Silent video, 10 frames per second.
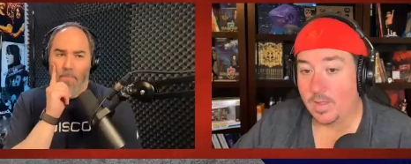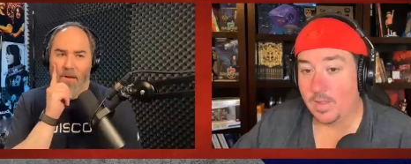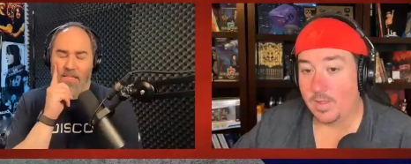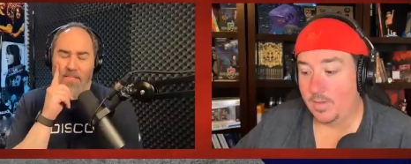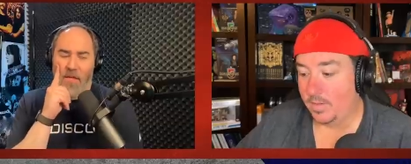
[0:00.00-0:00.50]

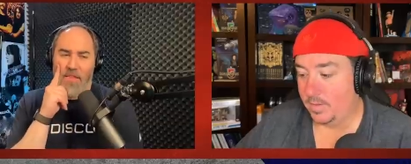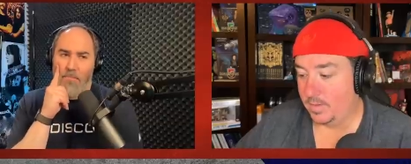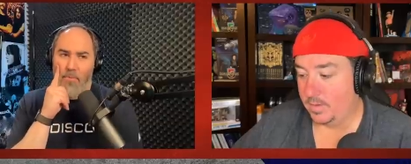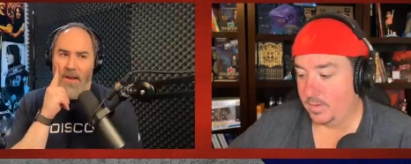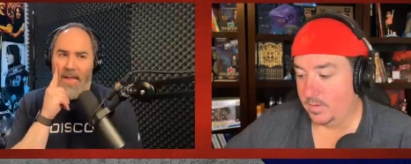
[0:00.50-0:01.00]
Speaker 1: Marcus says, I
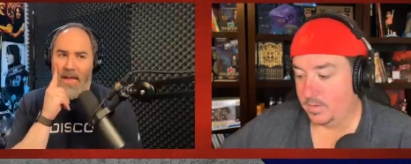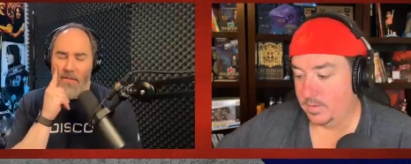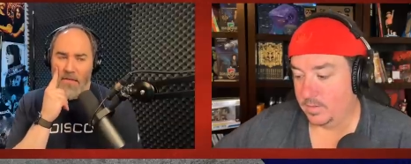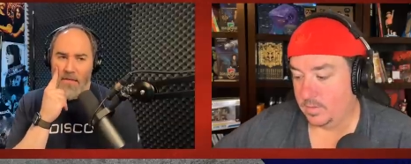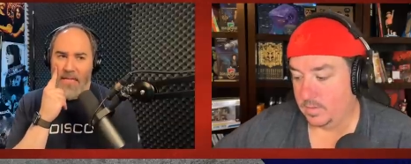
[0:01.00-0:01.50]
think Brent
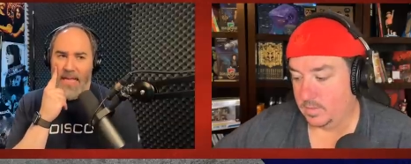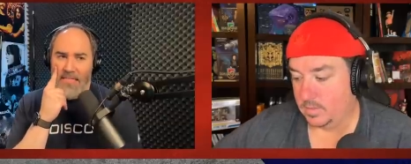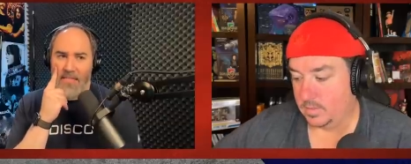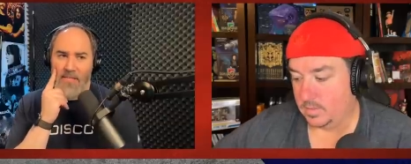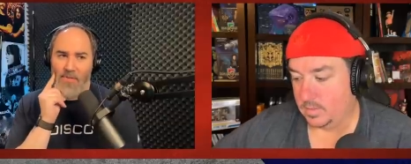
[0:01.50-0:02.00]
Allen
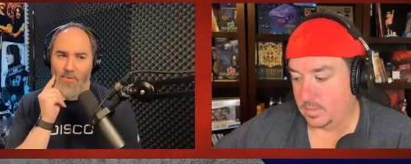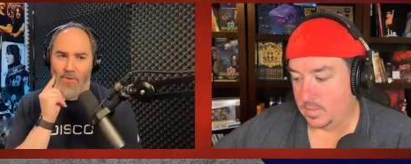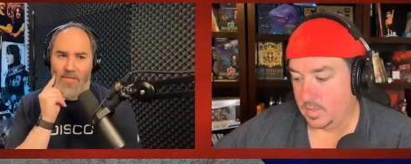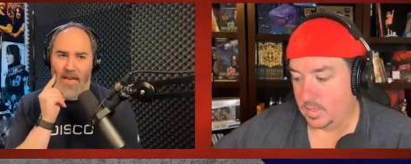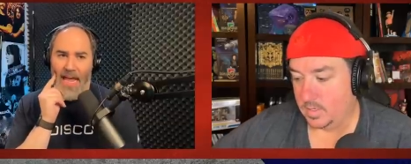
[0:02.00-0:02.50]
guessed this is what
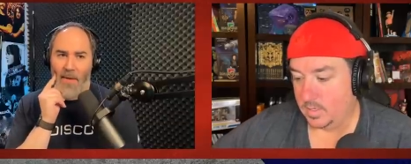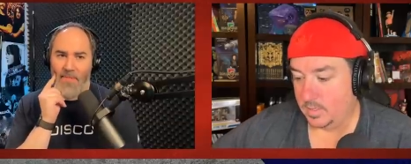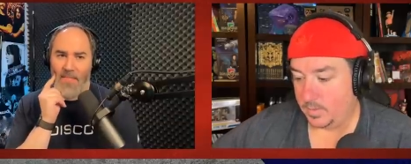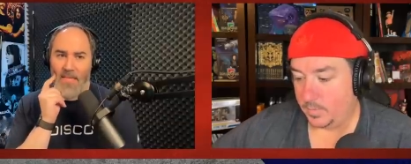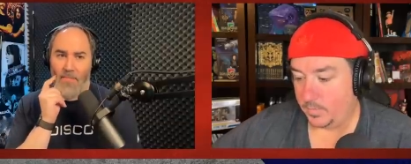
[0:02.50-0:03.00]
was going to
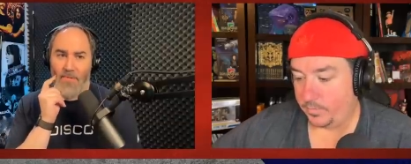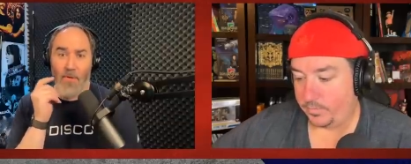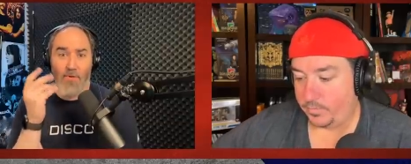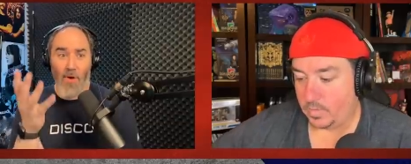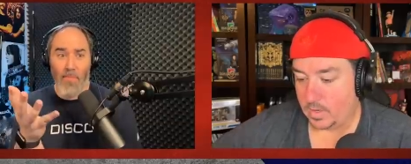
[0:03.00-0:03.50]
happen this
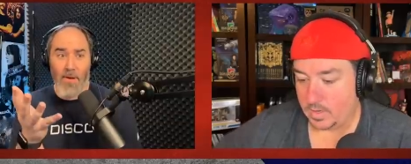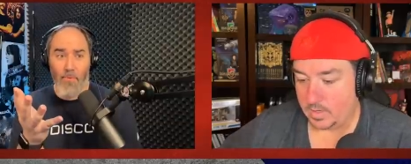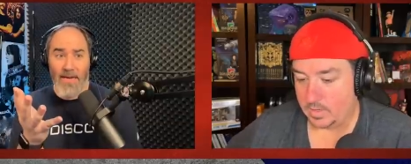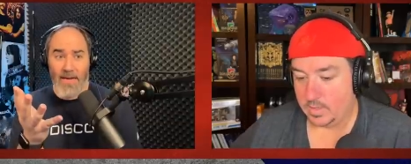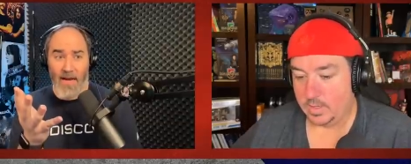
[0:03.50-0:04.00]
episode, so I'm going to
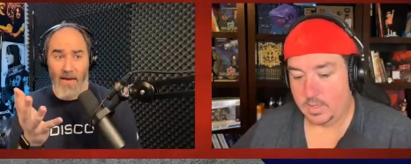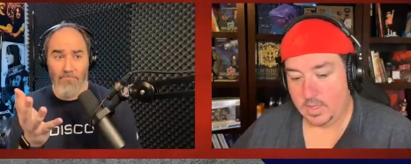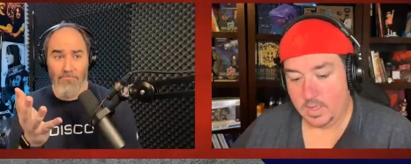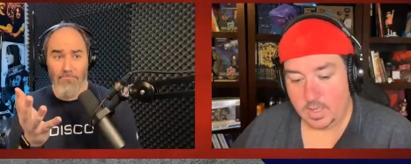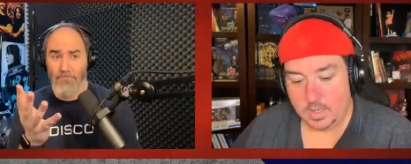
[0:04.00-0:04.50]
bring it
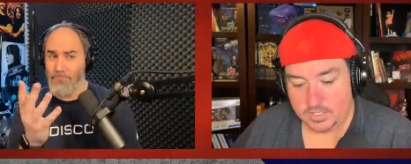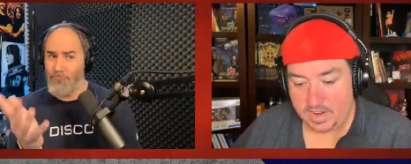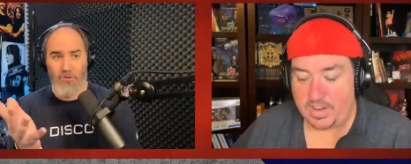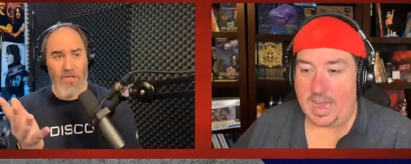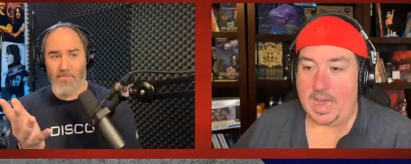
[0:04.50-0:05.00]
up,
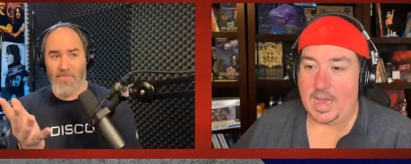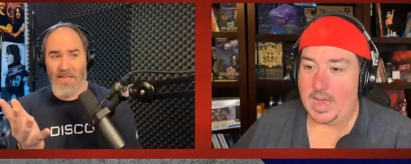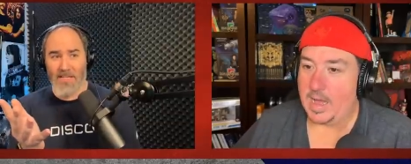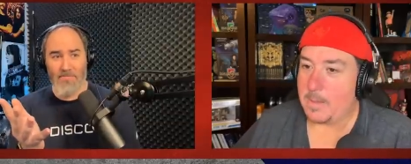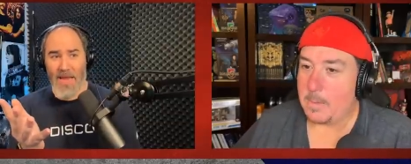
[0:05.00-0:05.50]
Jeff, just
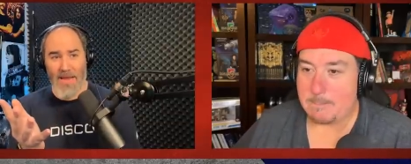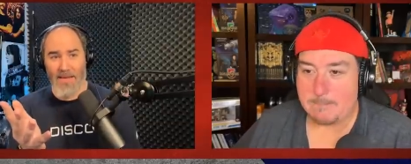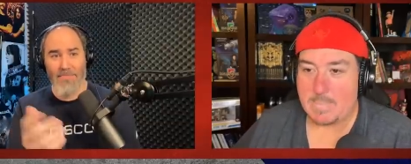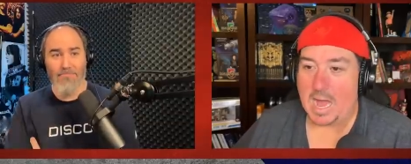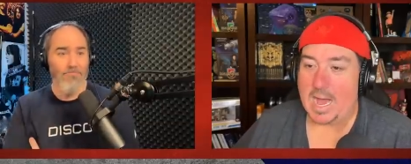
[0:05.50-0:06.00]
because
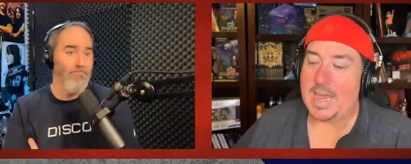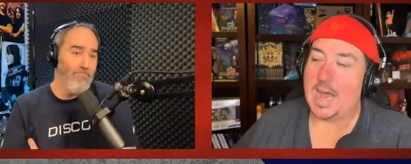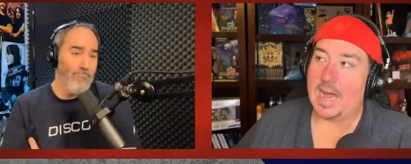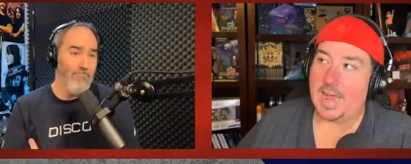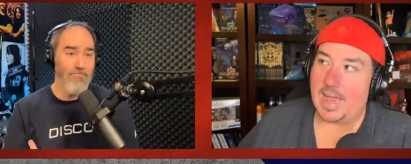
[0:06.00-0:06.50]
maybe.
Speaker 2: I,
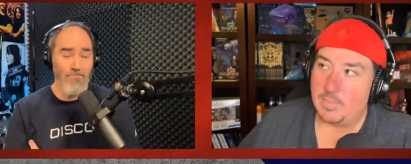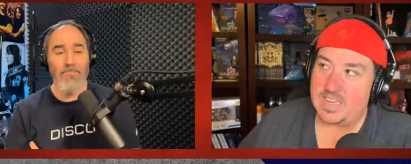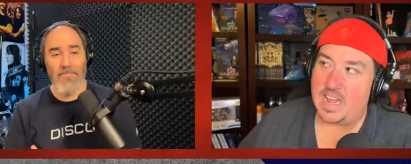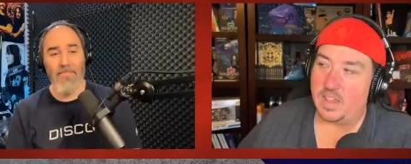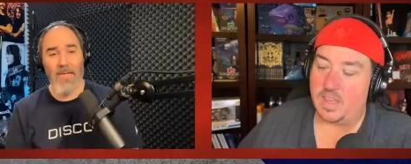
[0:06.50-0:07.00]
I
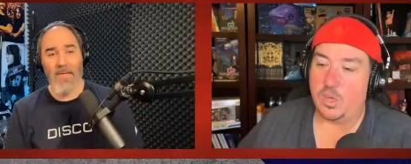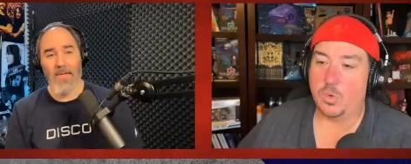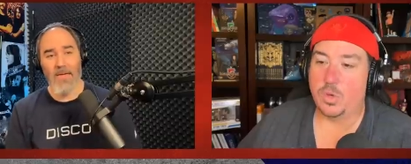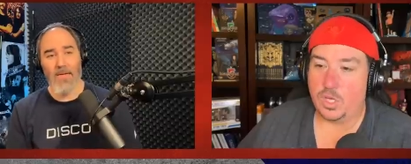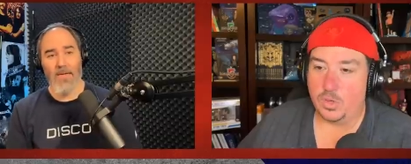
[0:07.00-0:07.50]
am telling
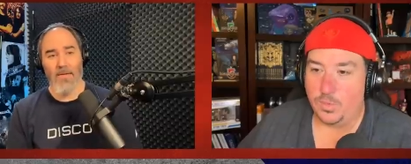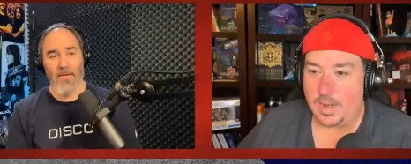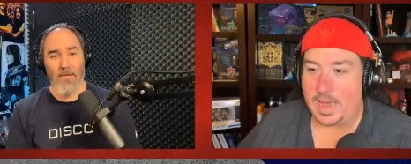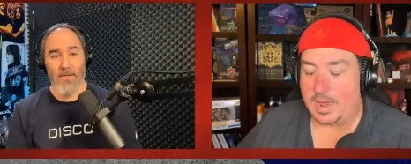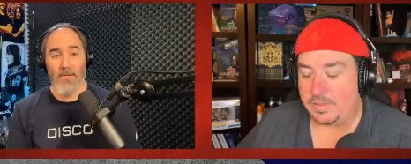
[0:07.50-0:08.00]
you, you
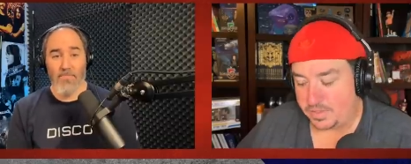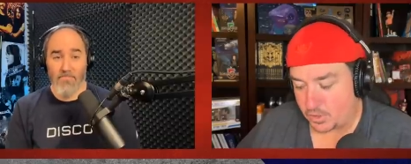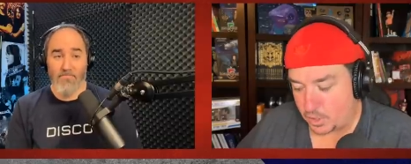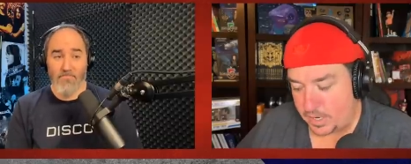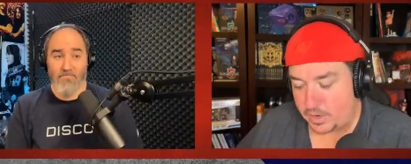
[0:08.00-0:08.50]
and I,
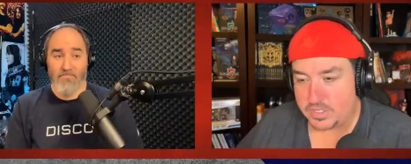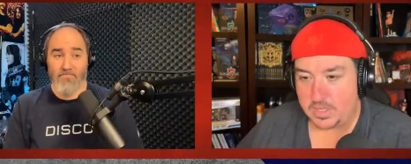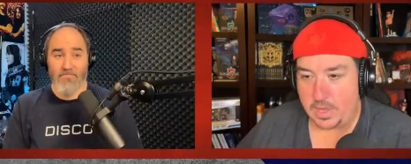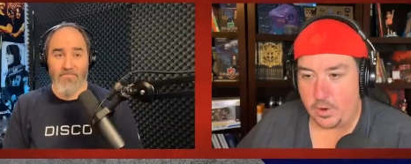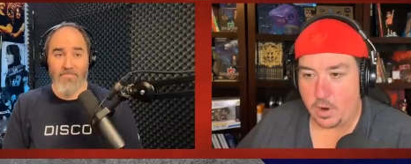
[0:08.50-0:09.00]
thirty
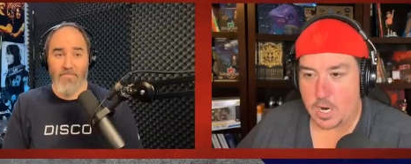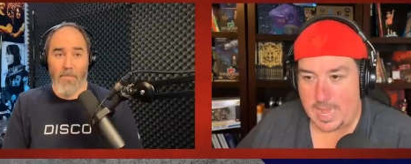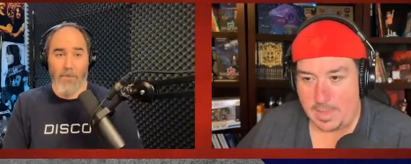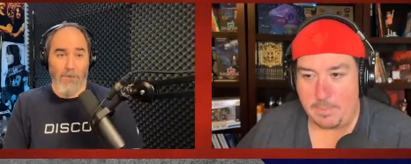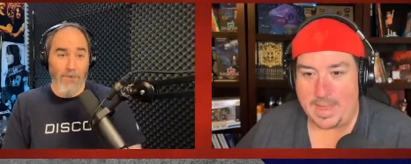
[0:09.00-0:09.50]
years later,
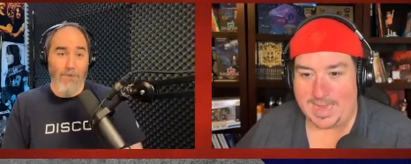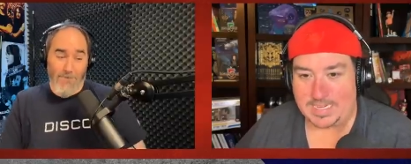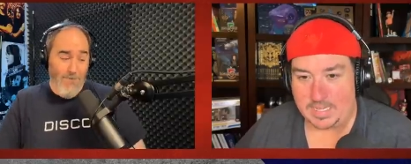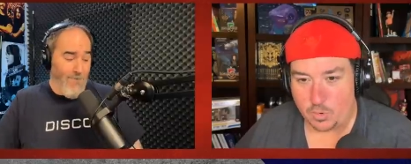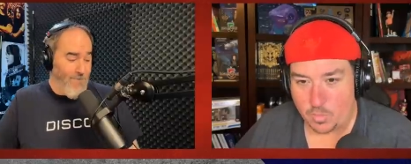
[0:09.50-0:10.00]
are
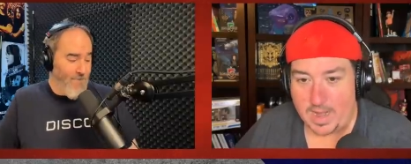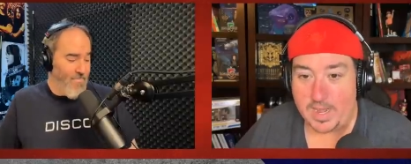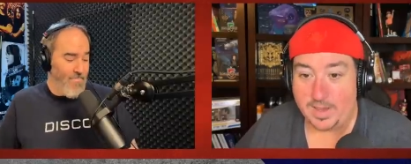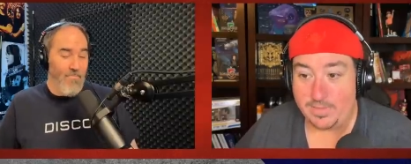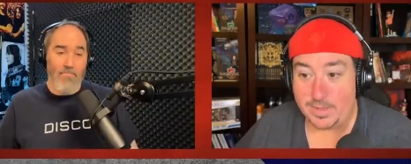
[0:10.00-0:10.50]
impacting the
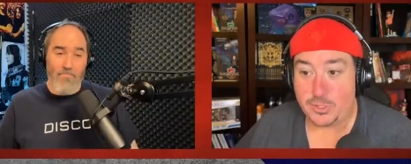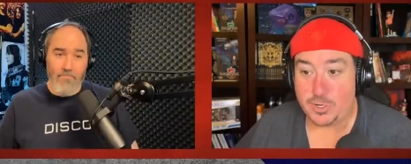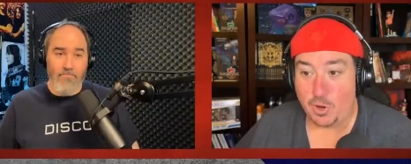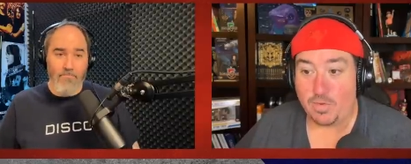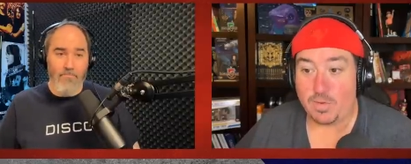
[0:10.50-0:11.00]
writing of this
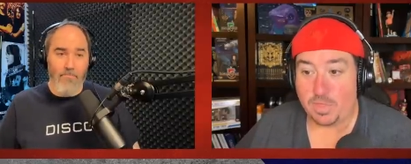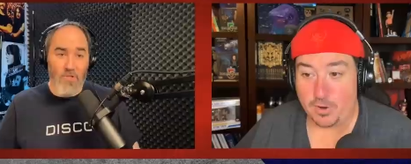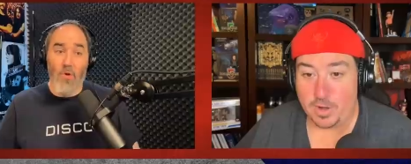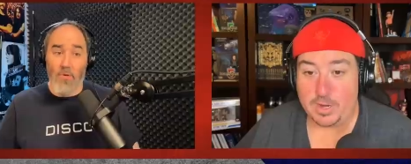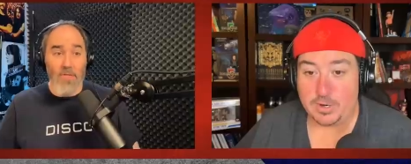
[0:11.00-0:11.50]
show from
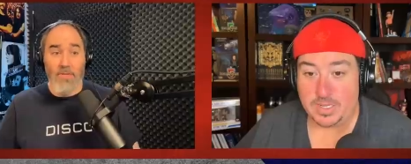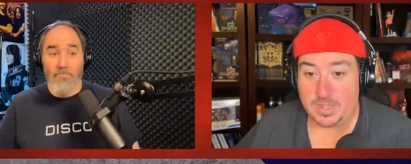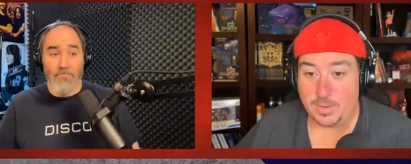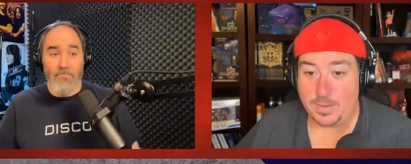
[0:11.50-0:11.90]
thirty years into